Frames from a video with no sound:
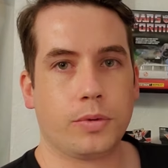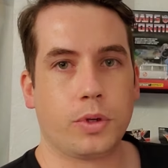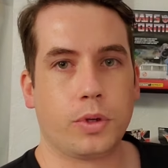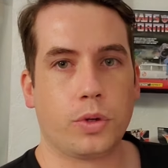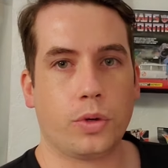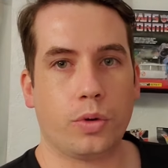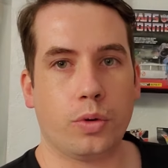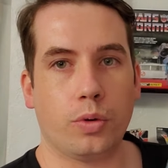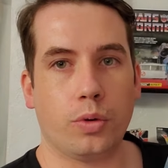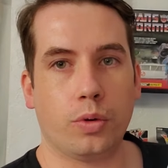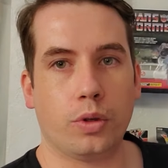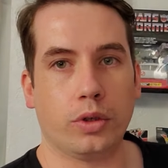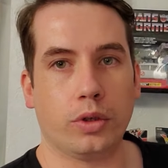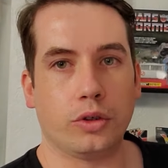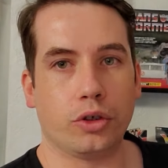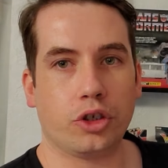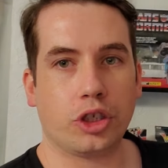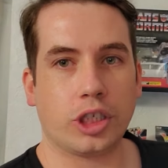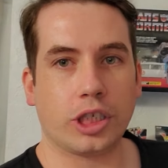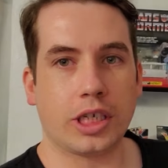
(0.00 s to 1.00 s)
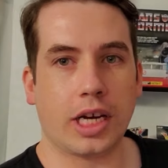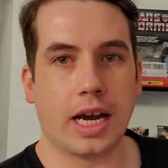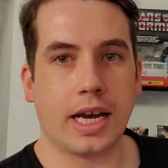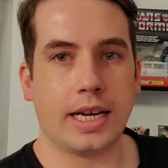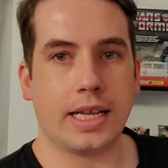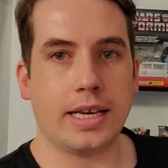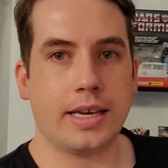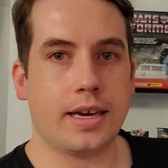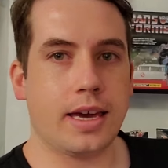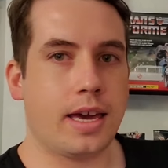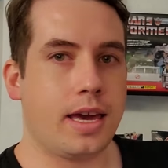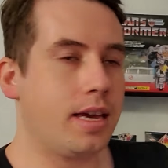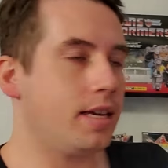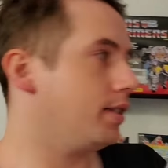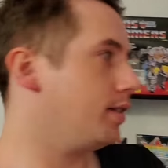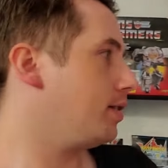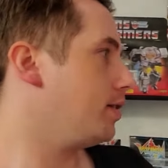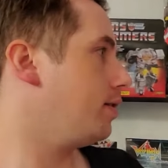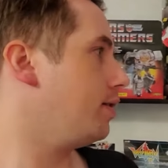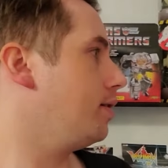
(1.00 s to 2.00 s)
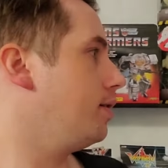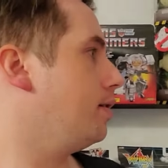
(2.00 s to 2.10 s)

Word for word: Cool little shiny case.